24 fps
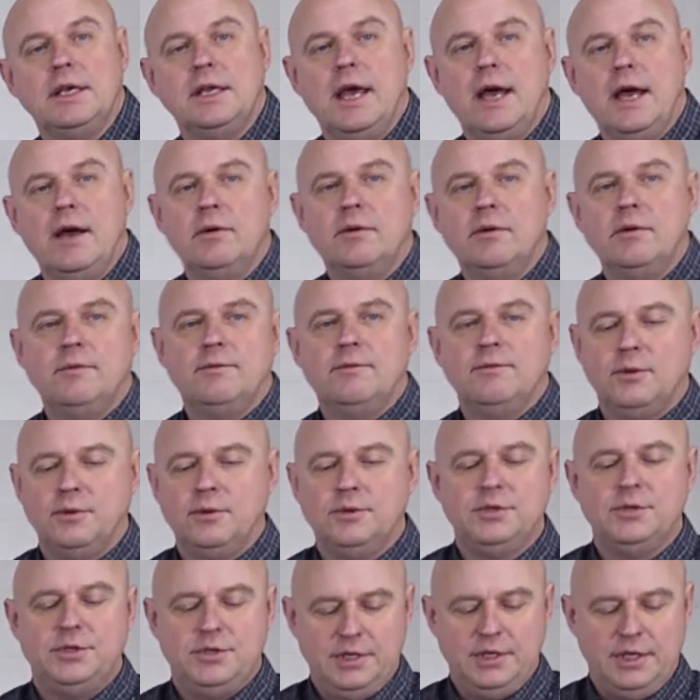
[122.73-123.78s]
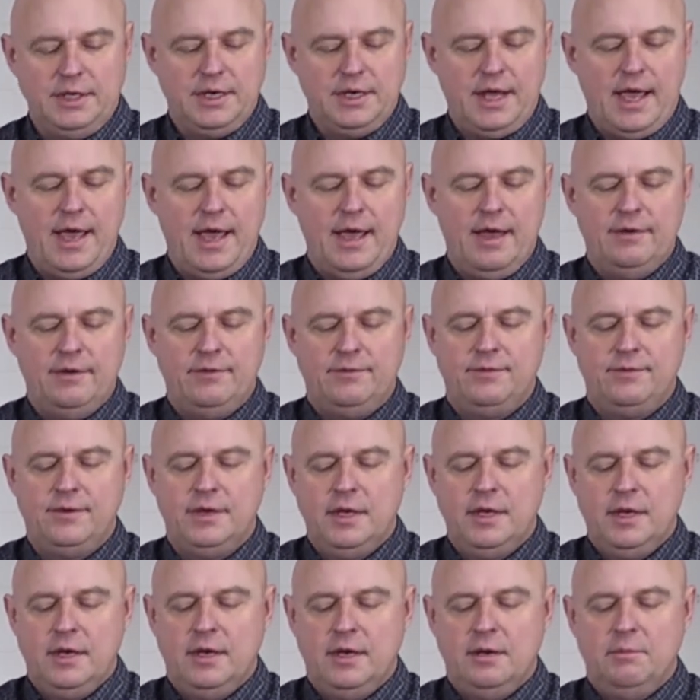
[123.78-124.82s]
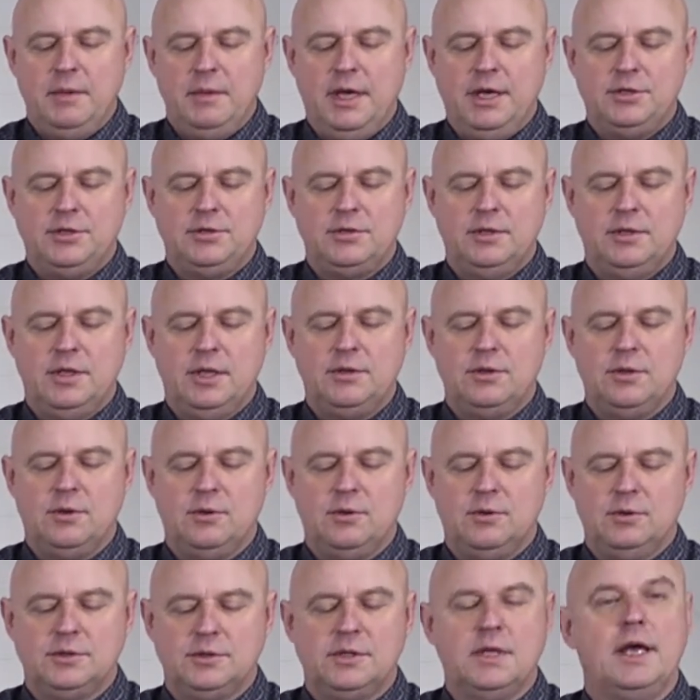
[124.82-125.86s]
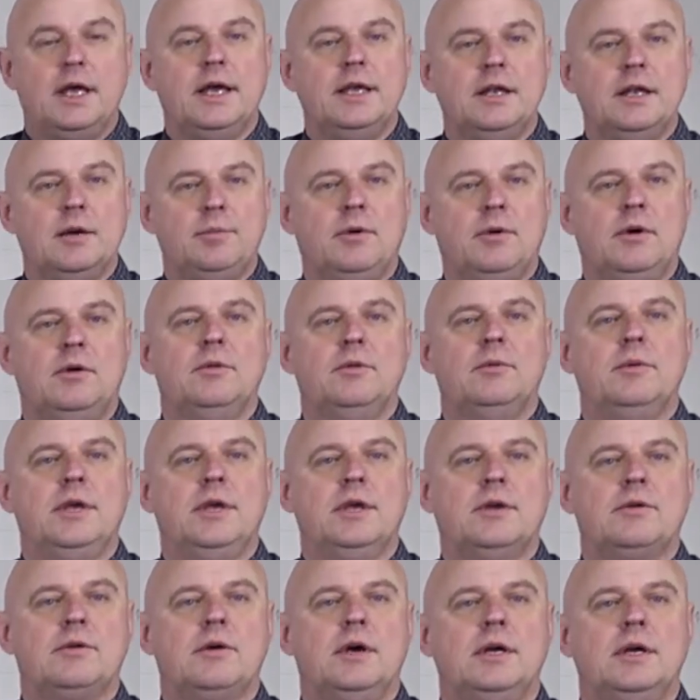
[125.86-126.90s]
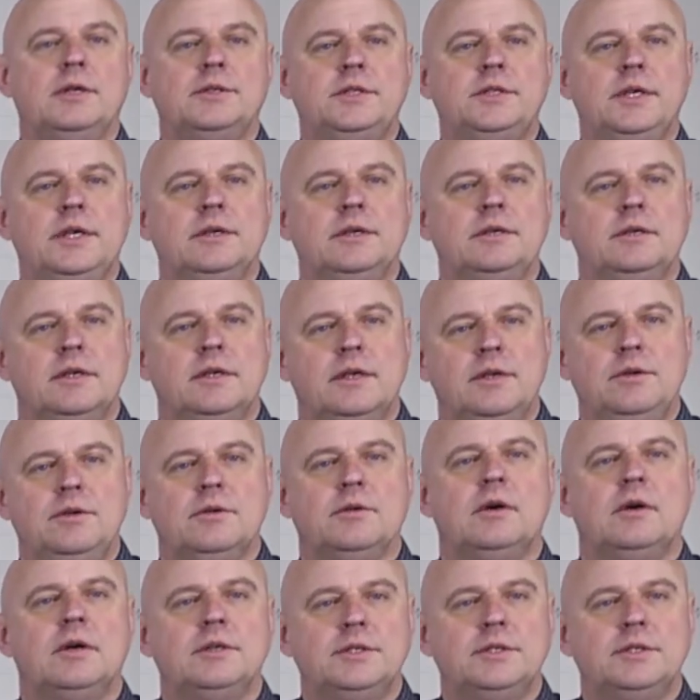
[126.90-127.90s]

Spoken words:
it out, fold the sheet in half, make sure that the holes line up all the way across it, and you're all